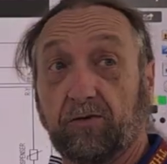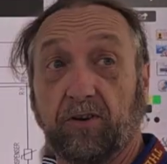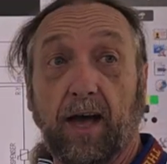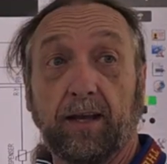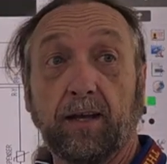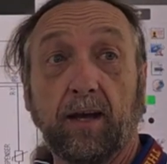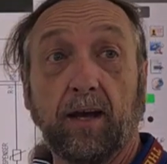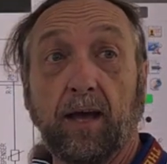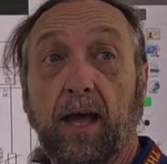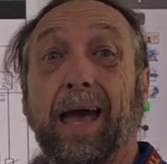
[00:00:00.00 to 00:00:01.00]
side.
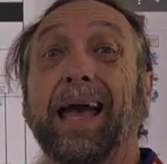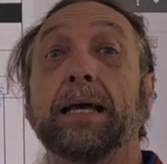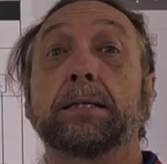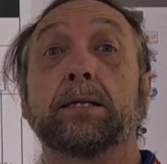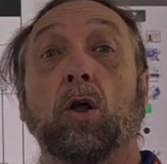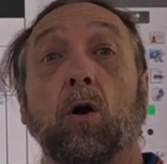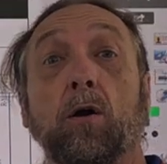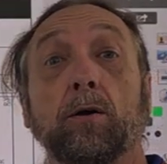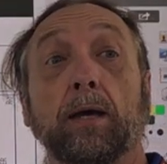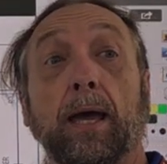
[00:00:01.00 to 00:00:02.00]
As
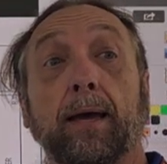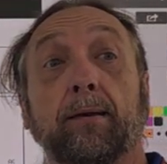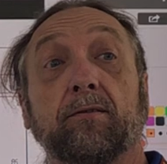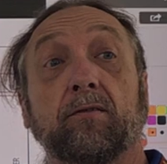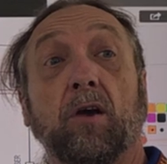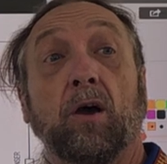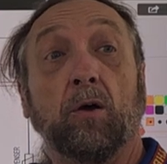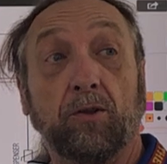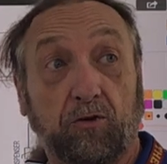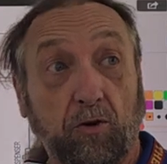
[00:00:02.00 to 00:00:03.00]
long as
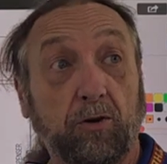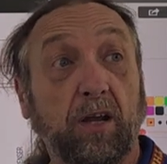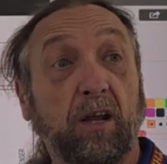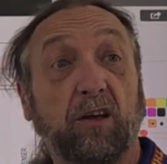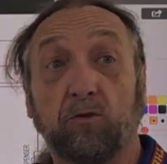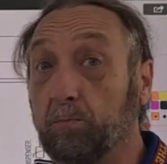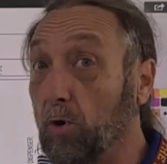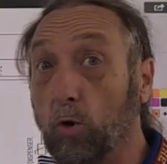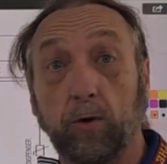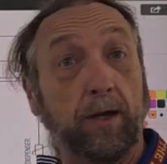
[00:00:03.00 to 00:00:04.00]
the circuit is
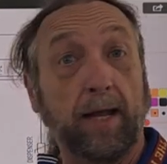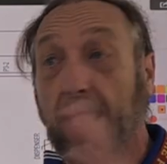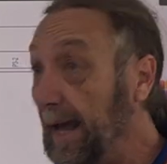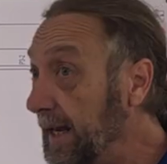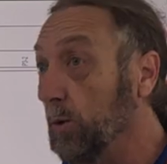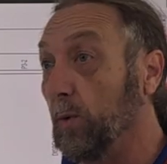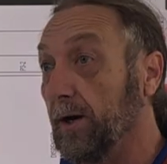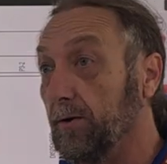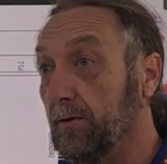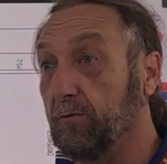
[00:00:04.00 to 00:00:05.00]
broken
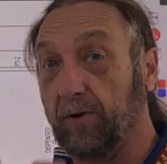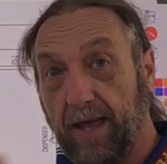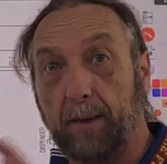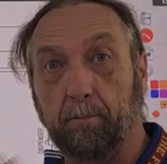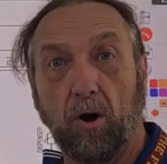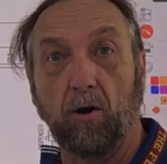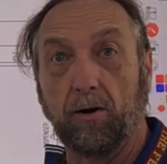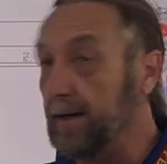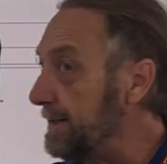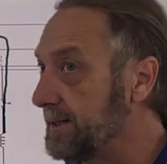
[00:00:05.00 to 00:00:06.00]
anywhere for that
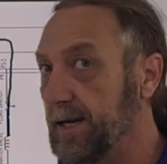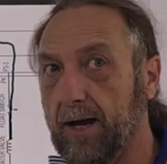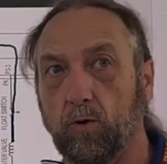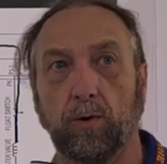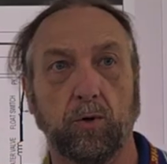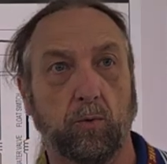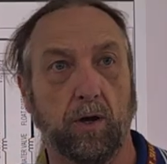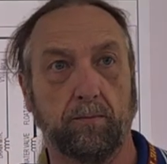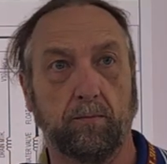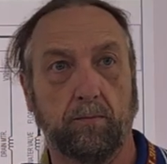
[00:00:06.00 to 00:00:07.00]
part, it's not going to run.
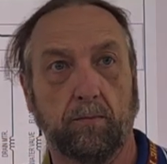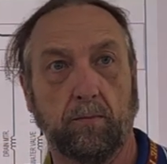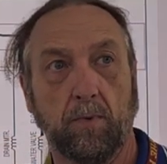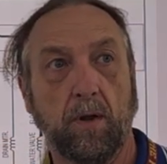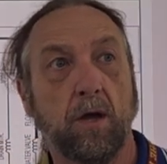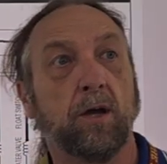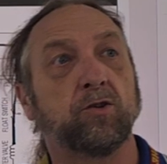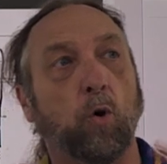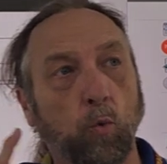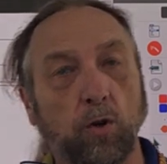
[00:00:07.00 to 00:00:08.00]
Mm-hmm.
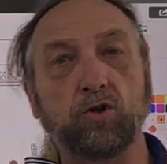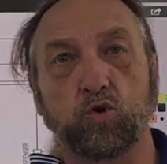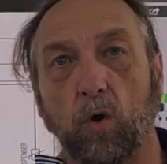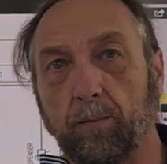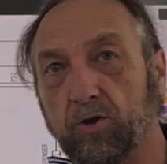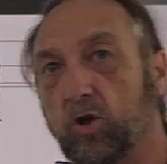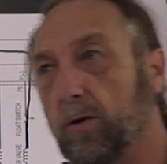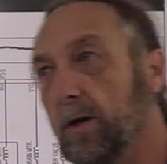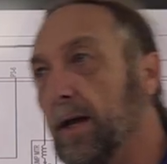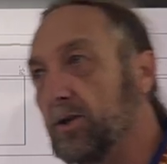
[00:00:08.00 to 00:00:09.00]
So when we're troubleshooting
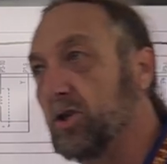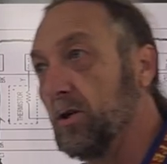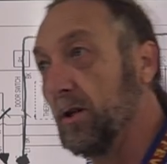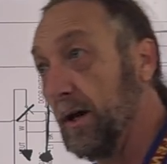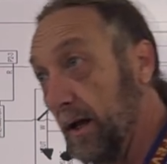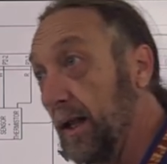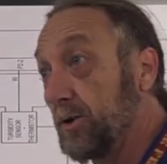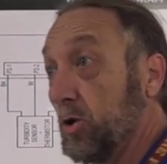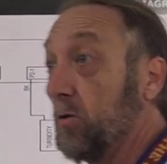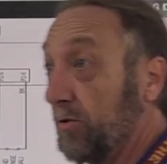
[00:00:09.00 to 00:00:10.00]
an electric,
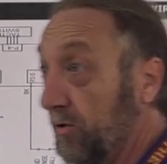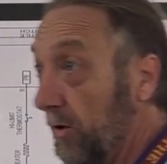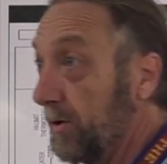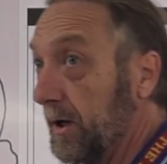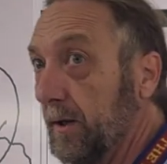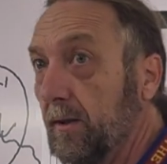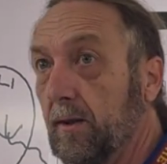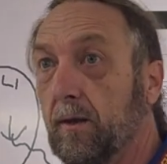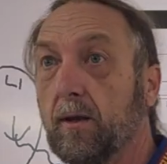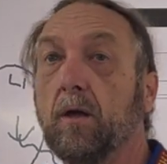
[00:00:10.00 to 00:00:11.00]
electrical circuit,
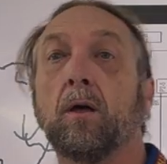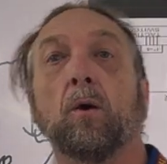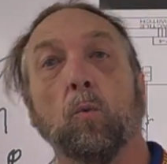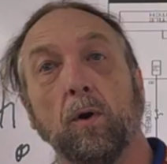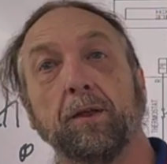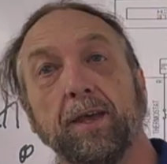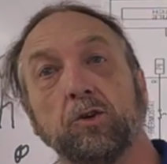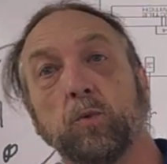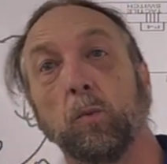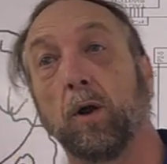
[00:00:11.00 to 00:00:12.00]
one of the
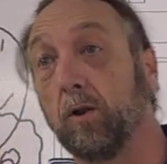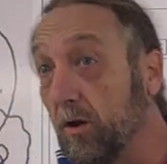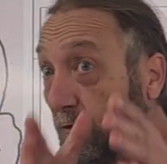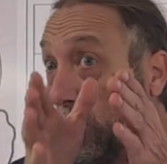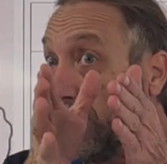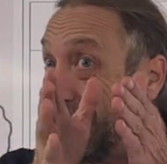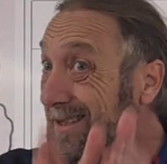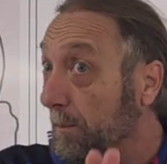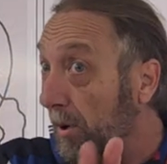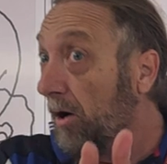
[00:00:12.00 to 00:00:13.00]
things we want to look for is
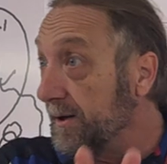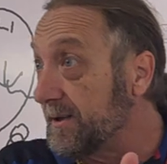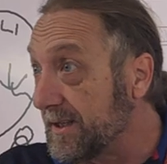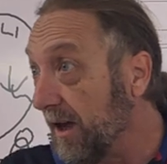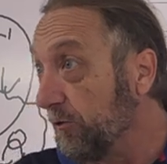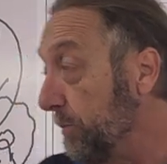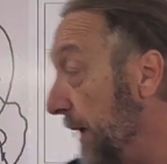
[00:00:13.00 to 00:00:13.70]
the part itself